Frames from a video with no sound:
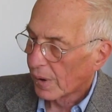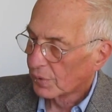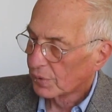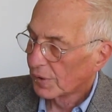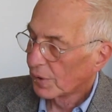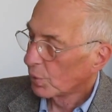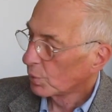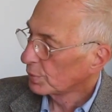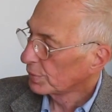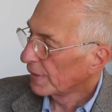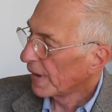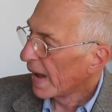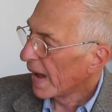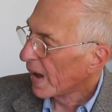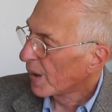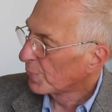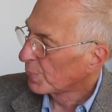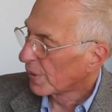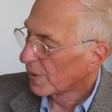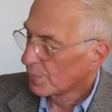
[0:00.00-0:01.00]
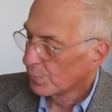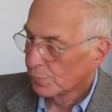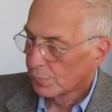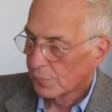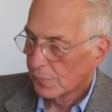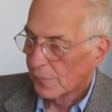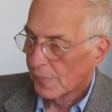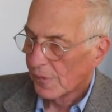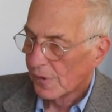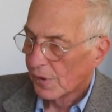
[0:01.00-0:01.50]
little cabin
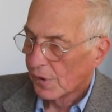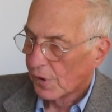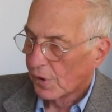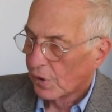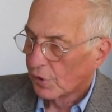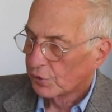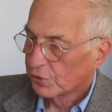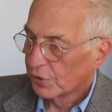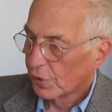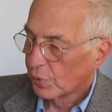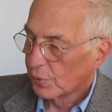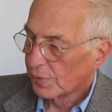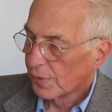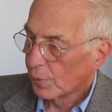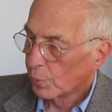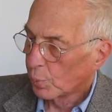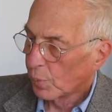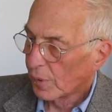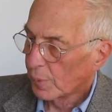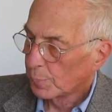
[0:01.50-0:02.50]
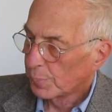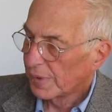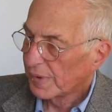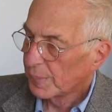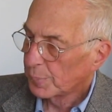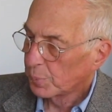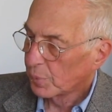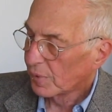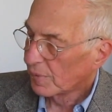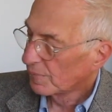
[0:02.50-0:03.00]
so that when
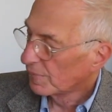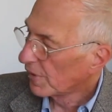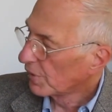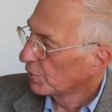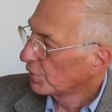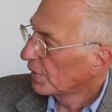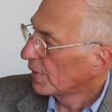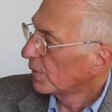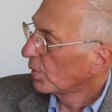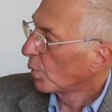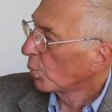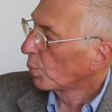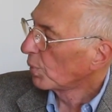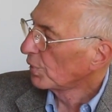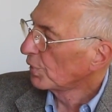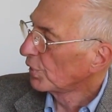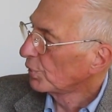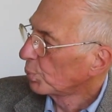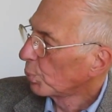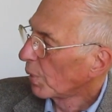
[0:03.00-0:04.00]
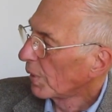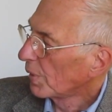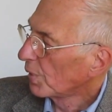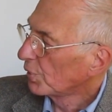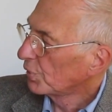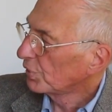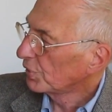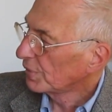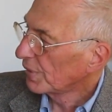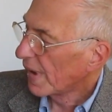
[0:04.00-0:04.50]
people are visiting and we just want to
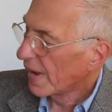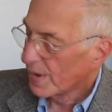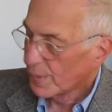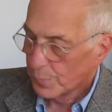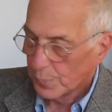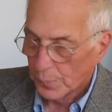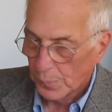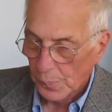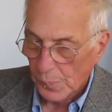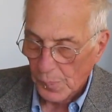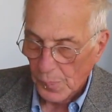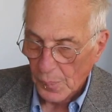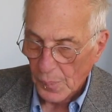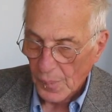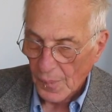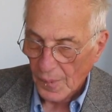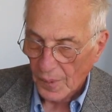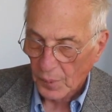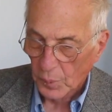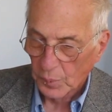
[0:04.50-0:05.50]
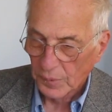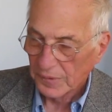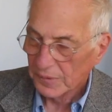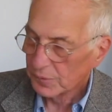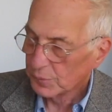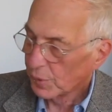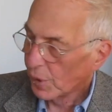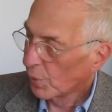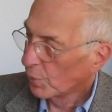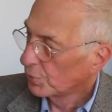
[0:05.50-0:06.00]
escape, we
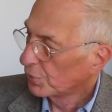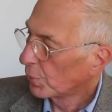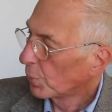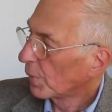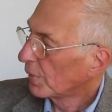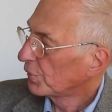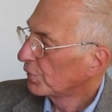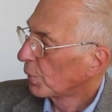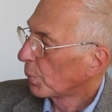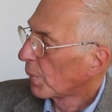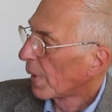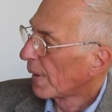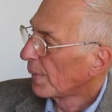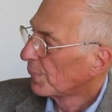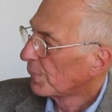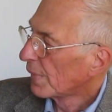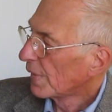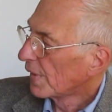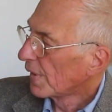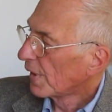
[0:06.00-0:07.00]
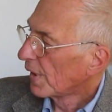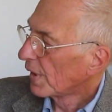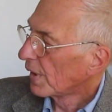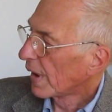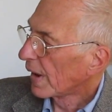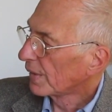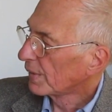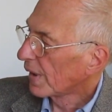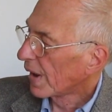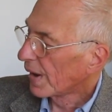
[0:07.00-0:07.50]
can go to it. So
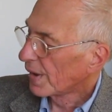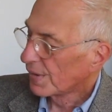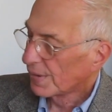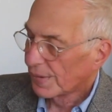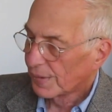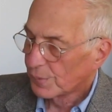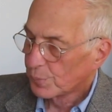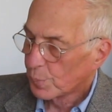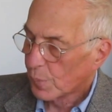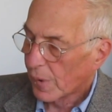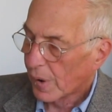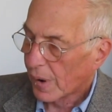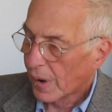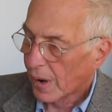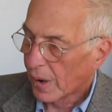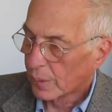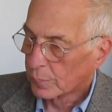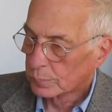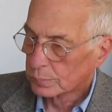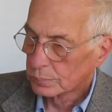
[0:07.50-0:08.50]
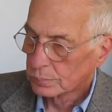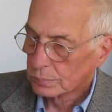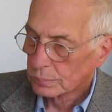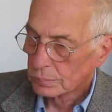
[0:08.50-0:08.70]
I got in, I